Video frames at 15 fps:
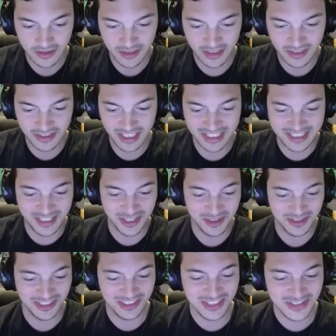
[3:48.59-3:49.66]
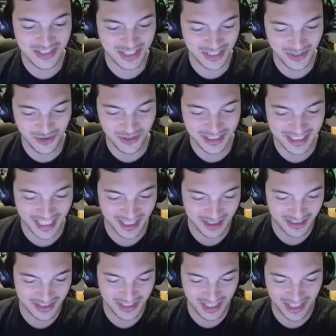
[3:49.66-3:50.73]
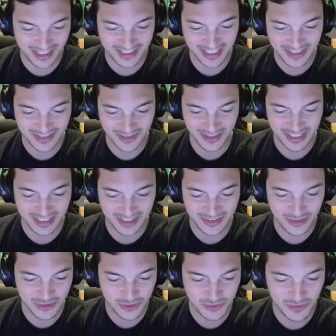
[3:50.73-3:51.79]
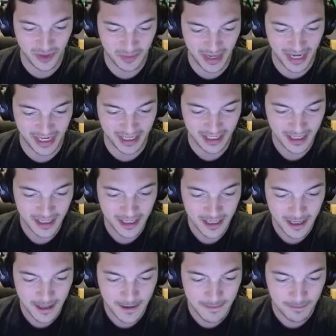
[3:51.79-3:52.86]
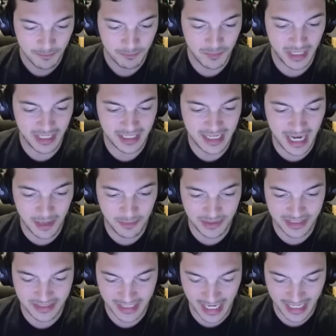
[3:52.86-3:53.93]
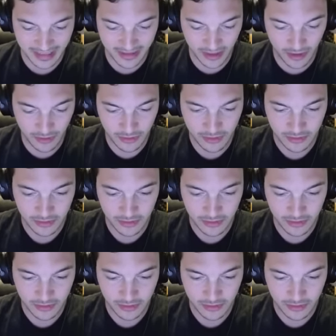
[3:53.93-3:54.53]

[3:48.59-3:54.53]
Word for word: Oh, that they're just ignoring that uh, Tesla right there. It's a little too far back. My goblins got it though.